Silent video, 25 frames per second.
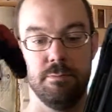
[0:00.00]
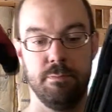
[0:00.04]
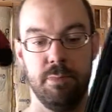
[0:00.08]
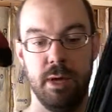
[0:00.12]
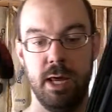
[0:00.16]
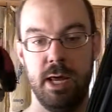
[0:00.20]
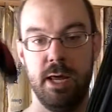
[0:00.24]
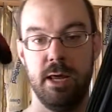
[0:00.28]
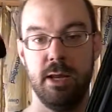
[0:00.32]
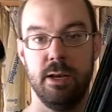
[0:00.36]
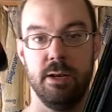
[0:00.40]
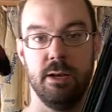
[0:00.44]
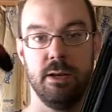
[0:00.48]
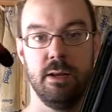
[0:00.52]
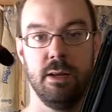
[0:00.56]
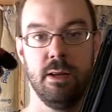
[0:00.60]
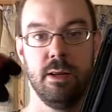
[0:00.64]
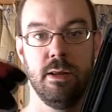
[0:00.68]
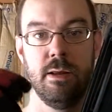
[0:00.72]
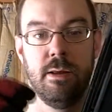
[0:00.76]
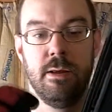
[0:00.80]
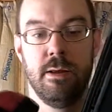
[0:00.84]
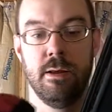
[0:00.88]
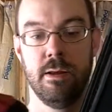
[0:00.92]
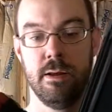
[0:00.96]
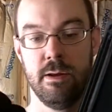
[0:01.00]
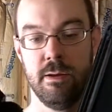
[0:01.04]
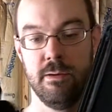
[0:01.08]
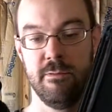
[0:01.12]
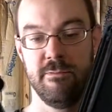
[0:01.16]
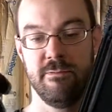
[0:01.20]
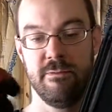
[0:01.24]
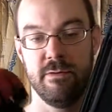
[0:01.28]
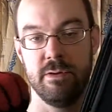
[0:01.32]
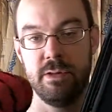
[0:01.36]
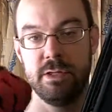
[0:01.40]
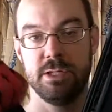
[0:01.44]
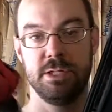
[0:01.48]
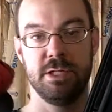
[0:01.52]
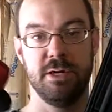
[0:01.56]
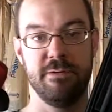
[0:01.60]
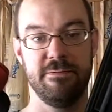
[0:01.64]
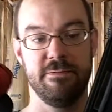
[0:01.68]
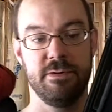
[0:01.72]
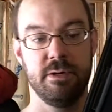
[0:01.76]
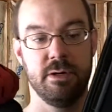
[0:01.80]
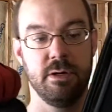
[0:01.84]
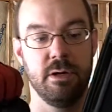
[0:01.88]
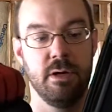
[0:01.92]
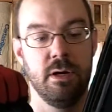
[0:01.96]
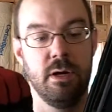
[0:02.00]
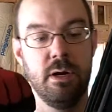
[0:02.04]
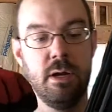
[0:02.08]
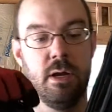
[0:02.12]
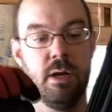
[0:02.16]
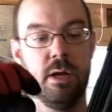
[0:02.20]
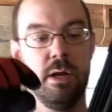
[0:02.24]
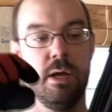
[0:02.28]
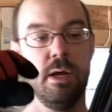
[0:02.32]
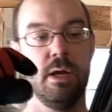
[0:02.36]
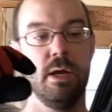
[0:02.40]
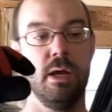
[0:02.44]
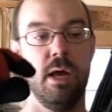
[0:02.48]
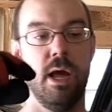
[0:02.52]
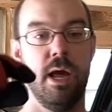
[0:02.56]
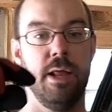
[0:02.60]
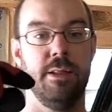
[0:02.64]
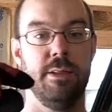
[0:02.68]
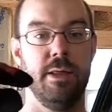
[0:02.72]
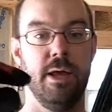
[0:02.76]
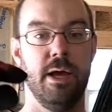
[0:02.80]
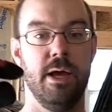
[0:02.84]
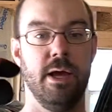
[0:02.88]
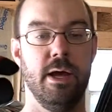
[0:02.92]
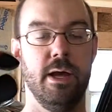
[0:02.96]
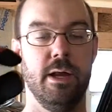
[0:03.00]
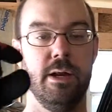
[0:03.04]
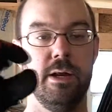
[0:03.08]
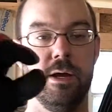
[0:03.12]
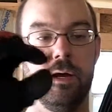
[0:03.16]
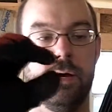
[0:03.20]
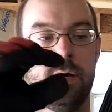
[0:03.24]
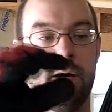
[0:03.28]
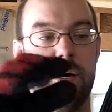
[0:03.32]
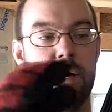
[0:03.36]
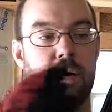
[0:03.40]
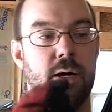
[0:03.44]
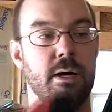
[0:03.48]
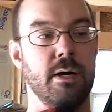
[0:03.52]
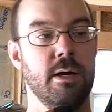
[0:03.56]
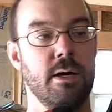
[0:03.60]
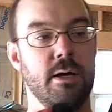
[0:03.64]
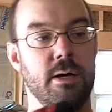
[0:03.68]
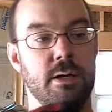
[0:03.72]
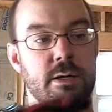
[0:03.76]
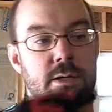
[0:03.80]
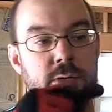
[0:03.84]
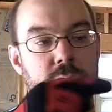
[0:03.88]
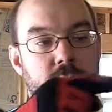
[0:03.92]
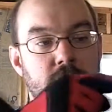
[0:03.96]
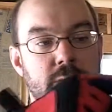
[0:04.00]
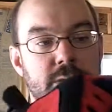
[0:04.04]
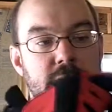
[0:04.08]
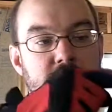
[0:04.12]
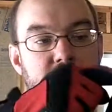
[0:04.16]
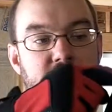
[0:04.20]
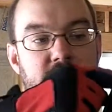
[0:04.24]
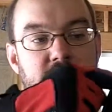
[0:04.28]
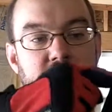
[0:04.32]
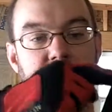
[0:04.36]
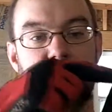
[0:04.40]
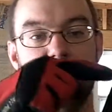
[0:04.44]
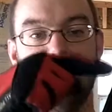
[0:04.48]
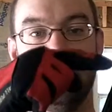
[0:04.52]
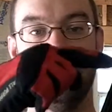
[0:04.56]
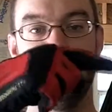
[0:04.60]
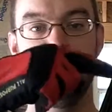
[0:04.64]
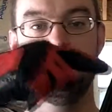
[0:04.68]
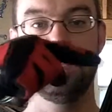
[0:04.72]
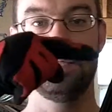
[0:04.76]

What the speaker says: pin for the shifter. And then towards this